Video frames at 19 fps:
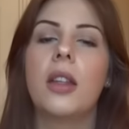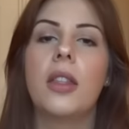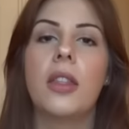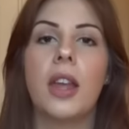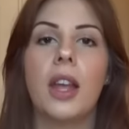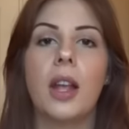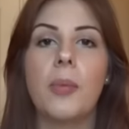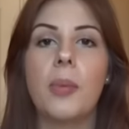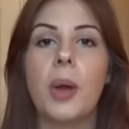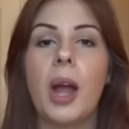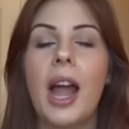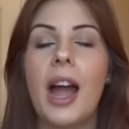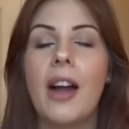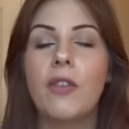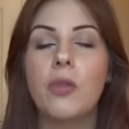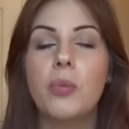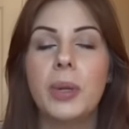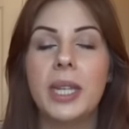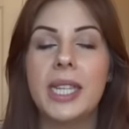a thing, but I
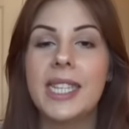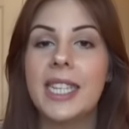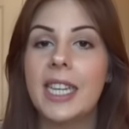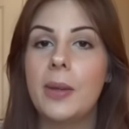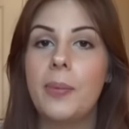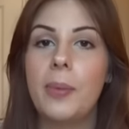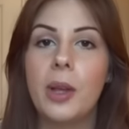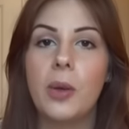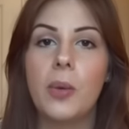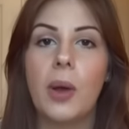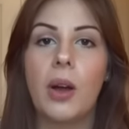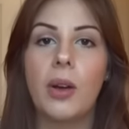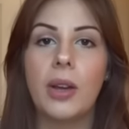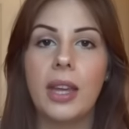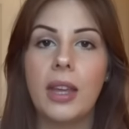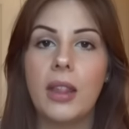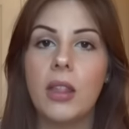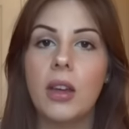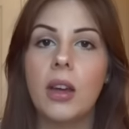haven't been sleeping well
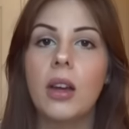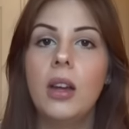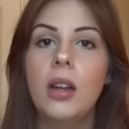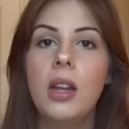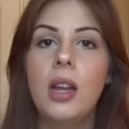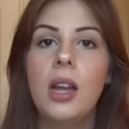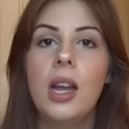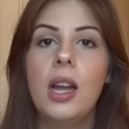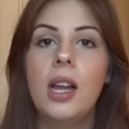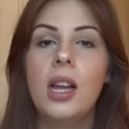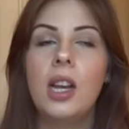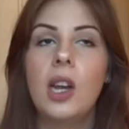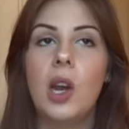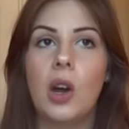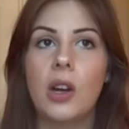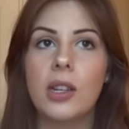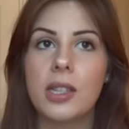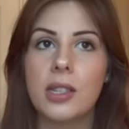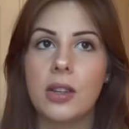either.
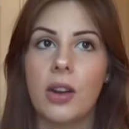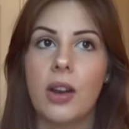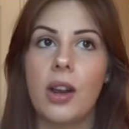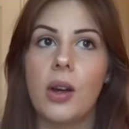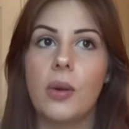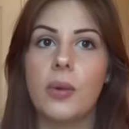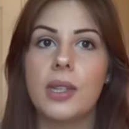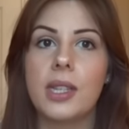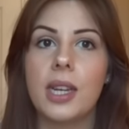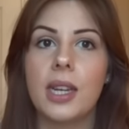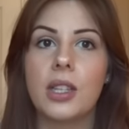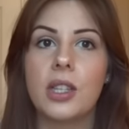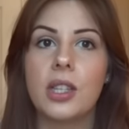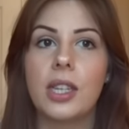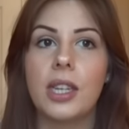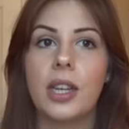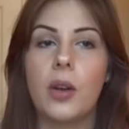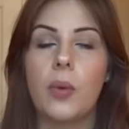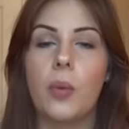Last night I was
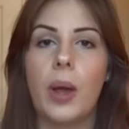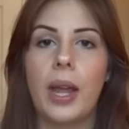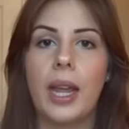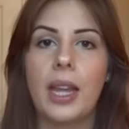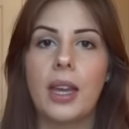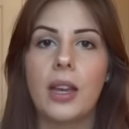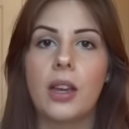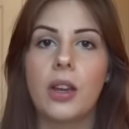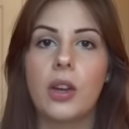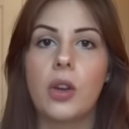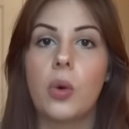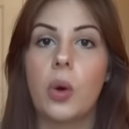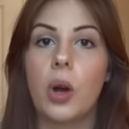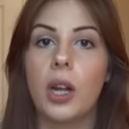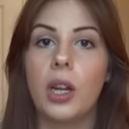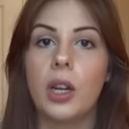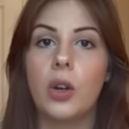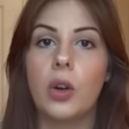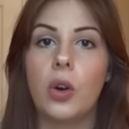actually awake
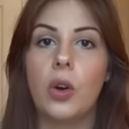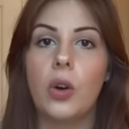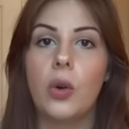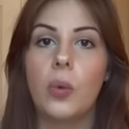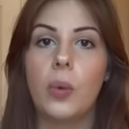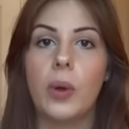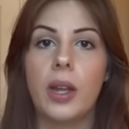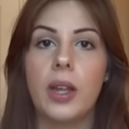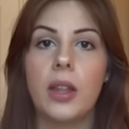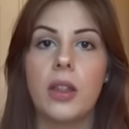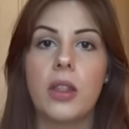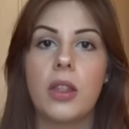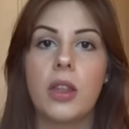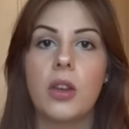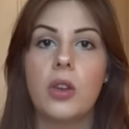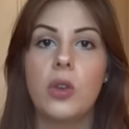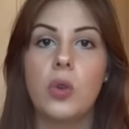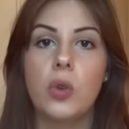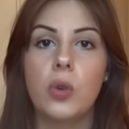quite a lot with
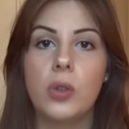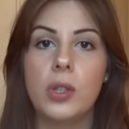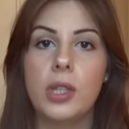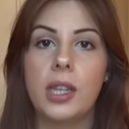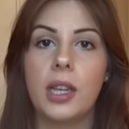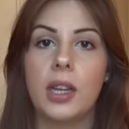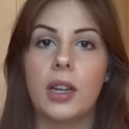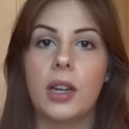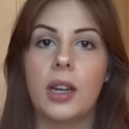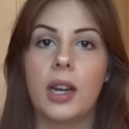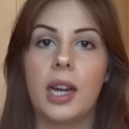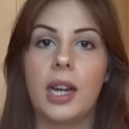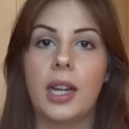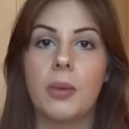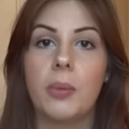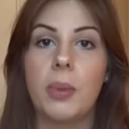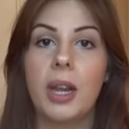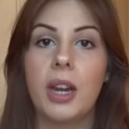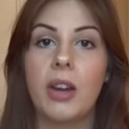nausea
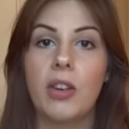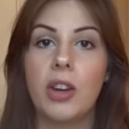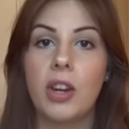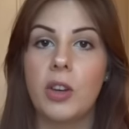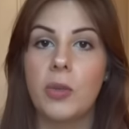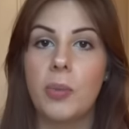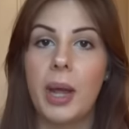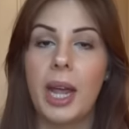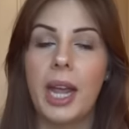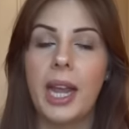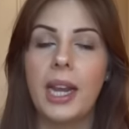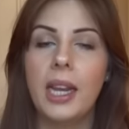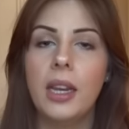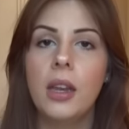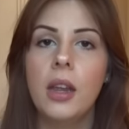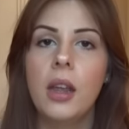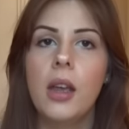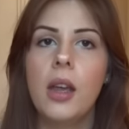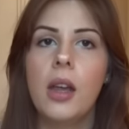and period
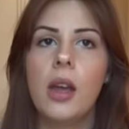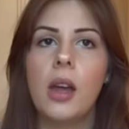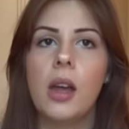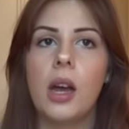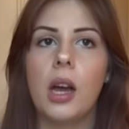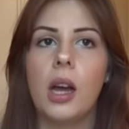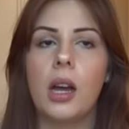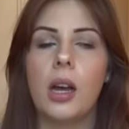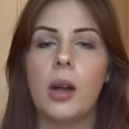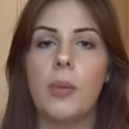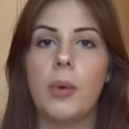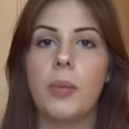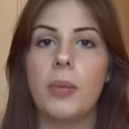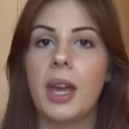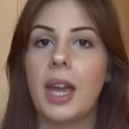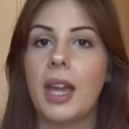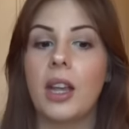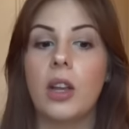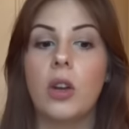pain. Um, I'm
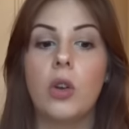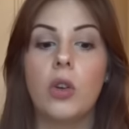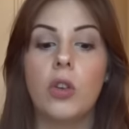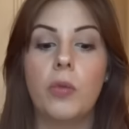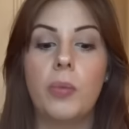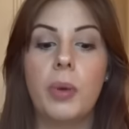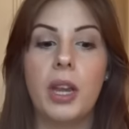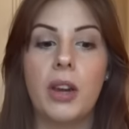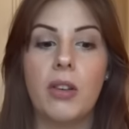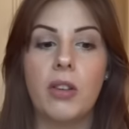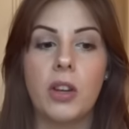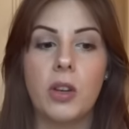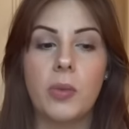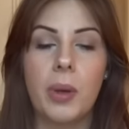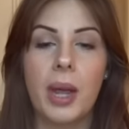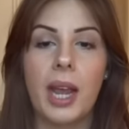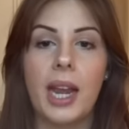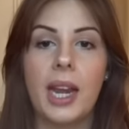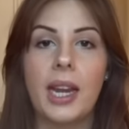getting a lot of period
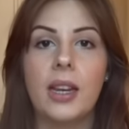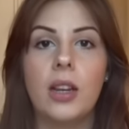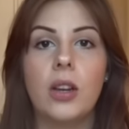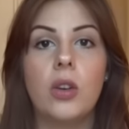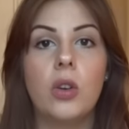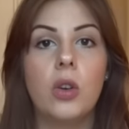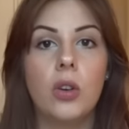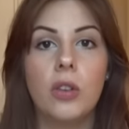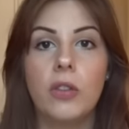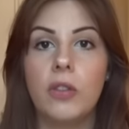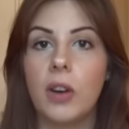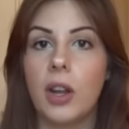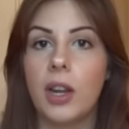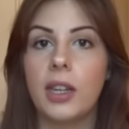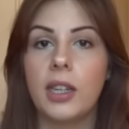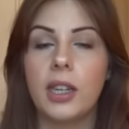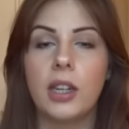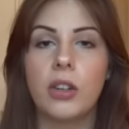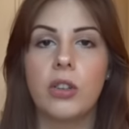pain, a lot of
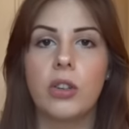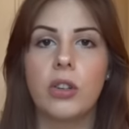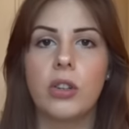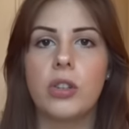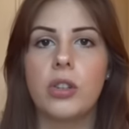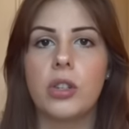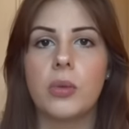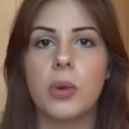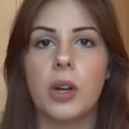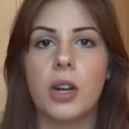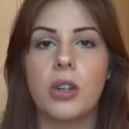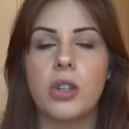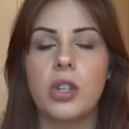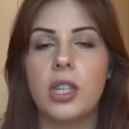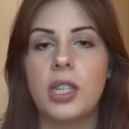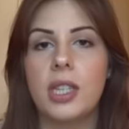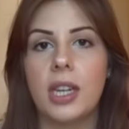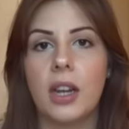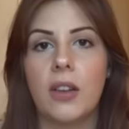lightning in crotch as well.
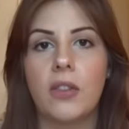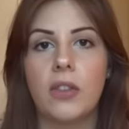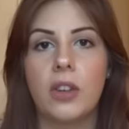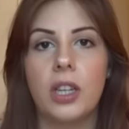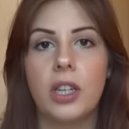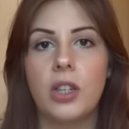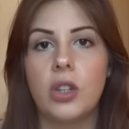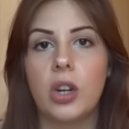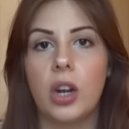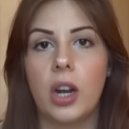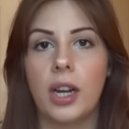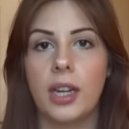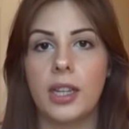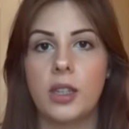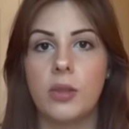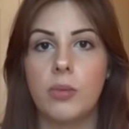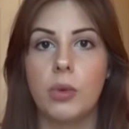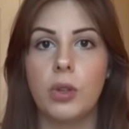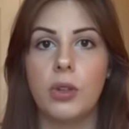She's definitely trying
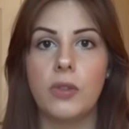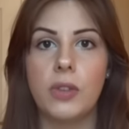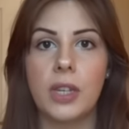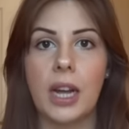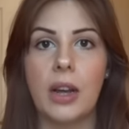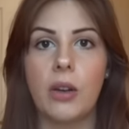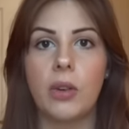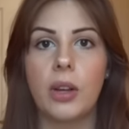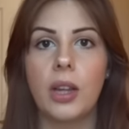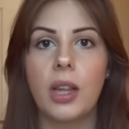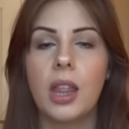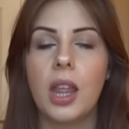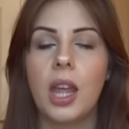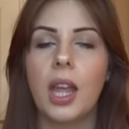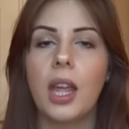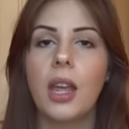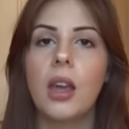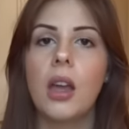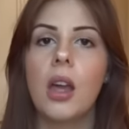to move down, I
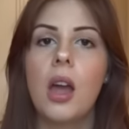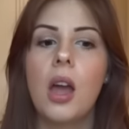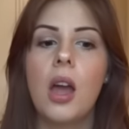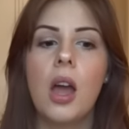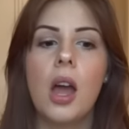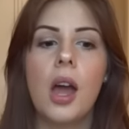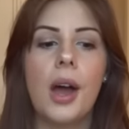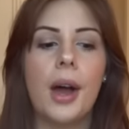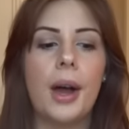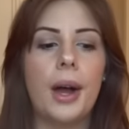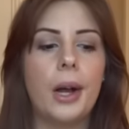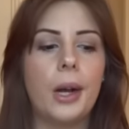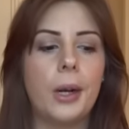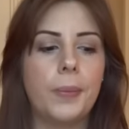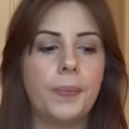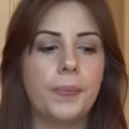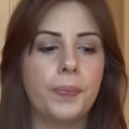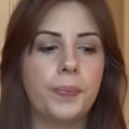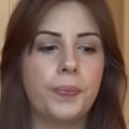think.
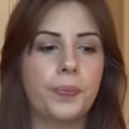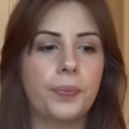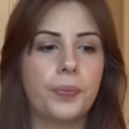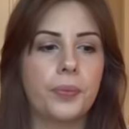Um,